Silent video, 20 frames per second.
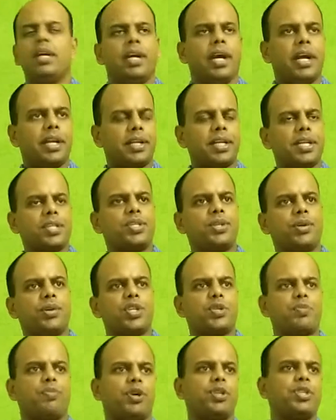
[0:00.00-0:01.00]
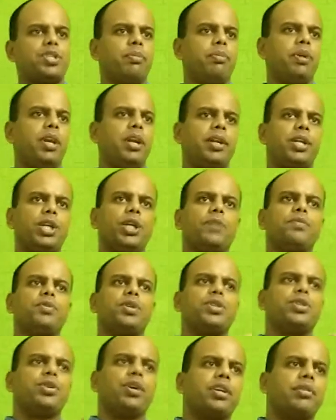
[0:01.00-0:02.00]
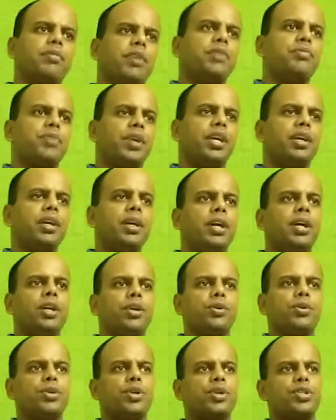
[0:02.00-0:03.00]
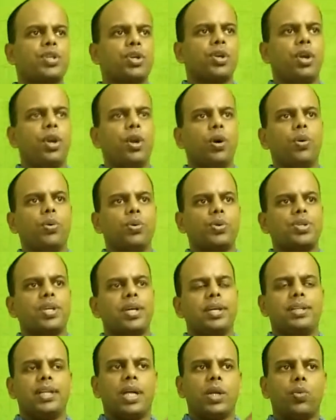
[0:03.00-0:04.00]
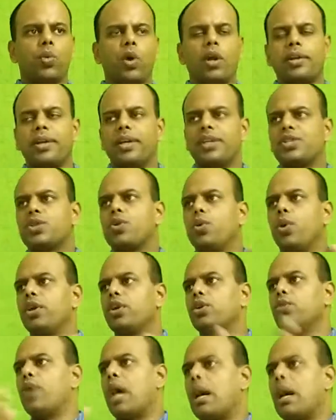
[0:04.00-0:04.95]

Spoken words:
it is the responsibility of the secretary to disclose that what is going to